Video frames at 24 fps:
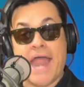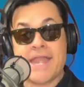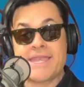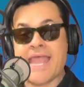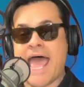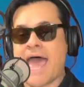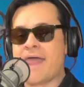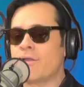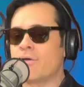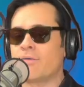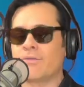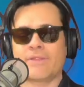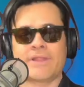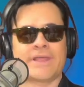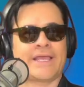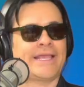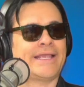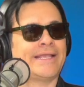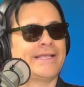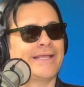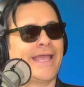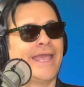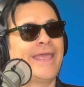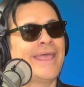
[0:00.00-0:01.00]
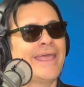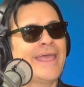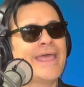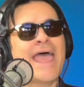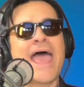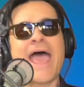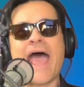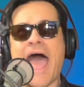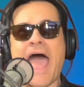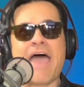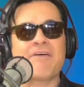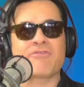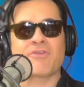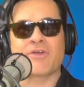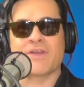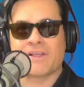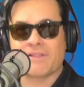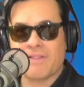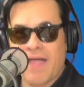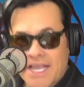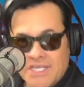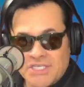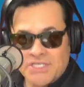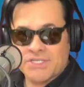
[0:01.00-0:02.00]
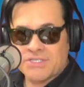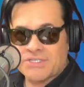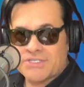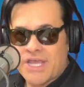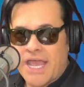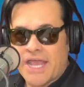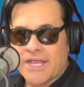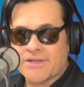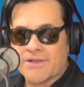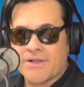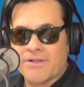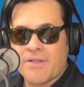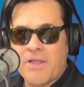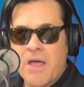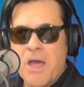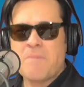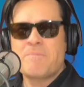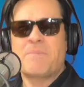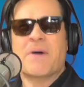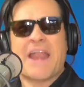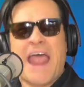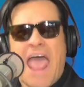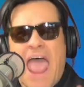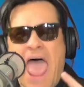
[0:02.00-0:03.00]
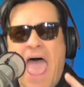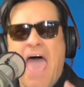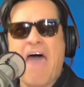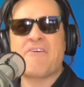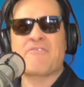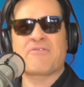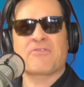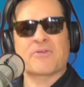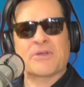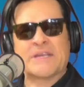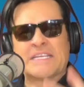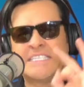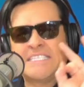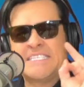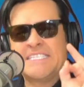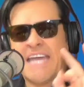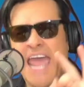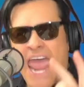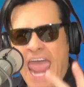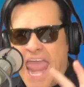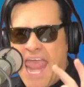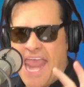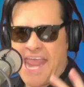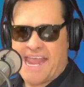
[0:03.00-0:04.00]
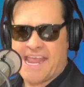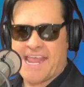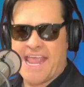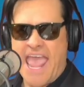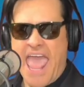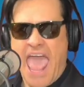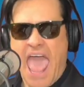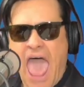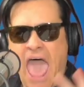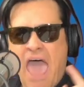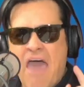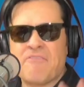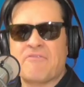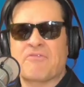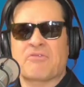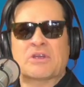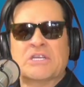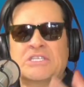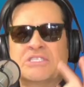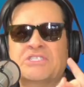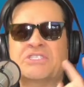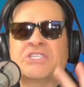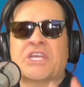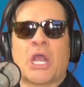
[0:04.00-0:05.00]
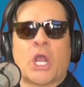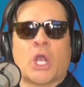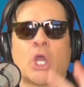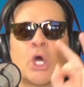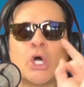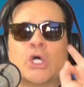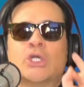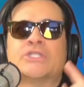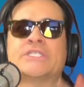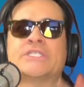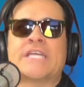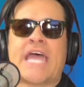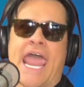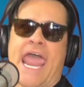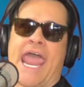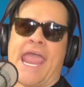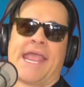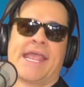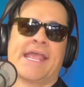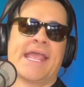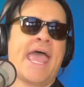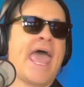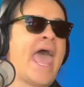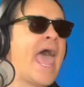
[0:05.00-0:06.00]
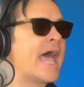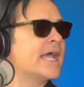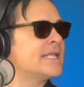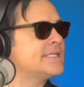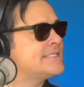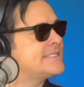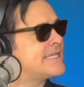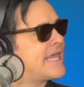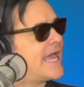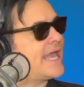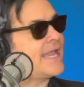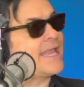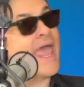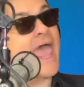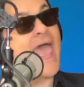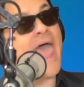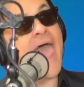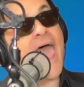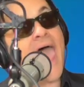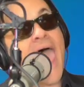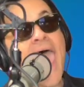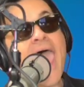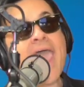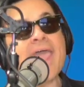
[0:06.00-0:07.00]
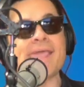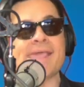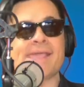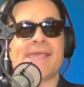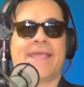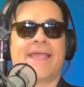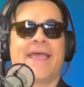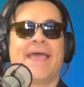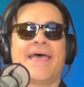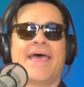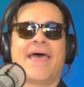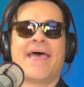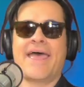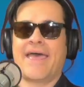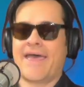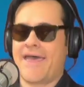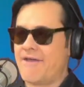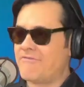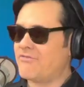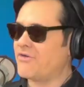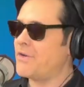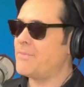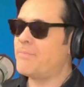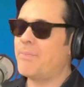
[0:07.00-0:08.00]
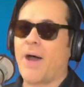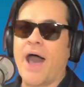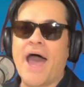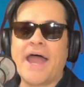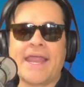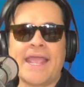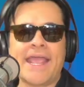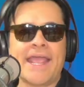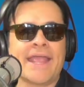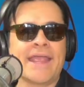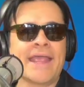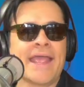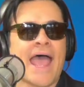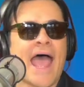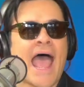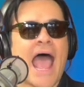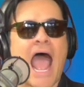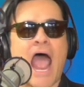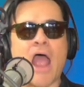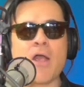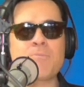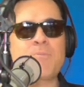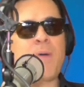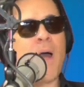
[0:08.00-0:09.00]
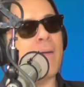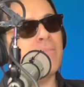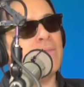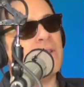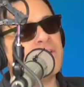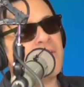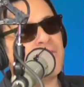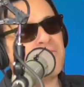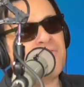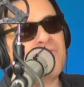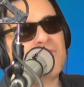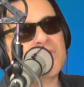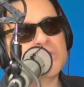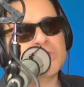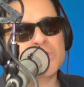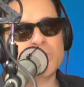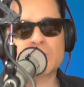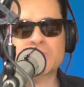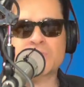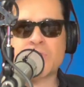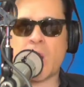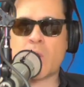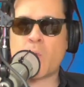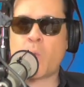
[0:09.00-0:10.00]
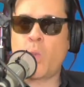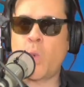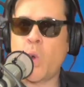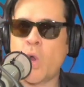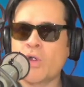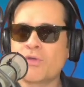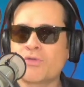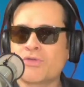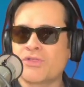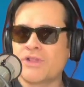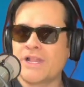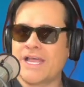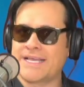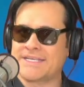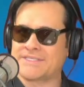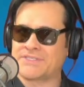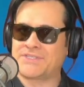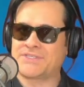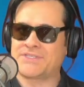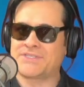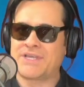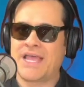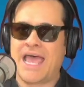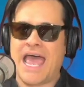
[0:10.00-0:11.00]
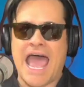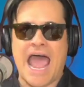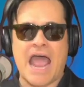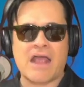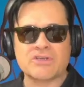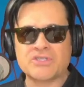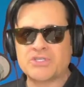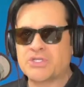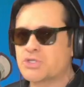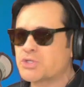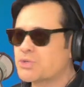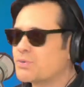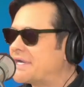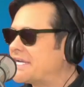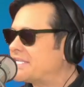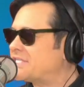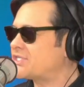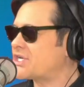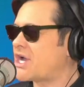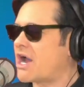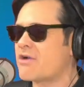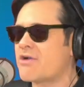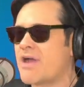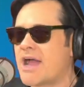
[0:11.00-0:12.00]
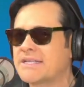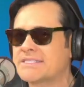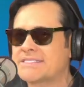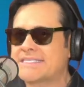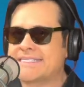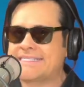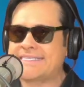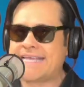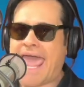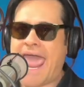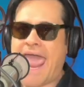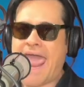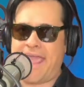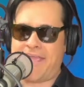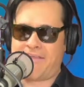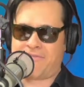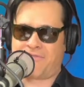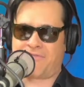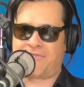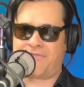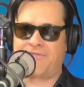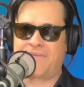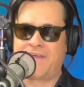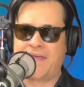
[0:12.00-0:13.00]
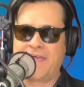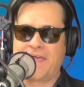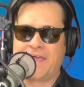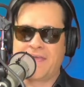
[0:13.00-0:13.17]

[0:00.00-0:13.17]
not only every election cycle, but every day, every single day, and said, hey, everybody, our public officials are worthless. Our streets are unsafe.